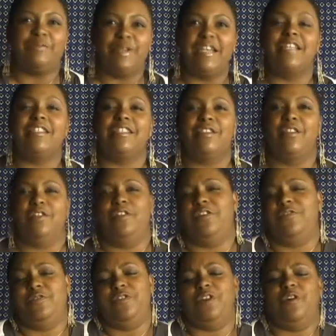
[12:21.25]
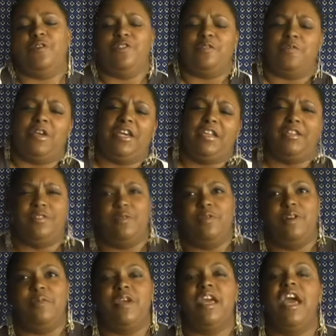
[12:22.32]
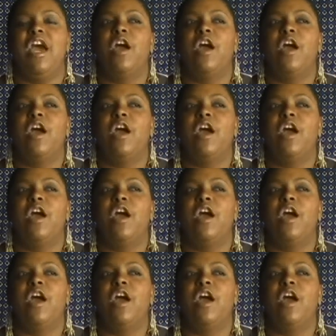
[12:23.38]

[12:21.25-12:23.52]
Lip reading: because, you know, it's a man, it's a woman.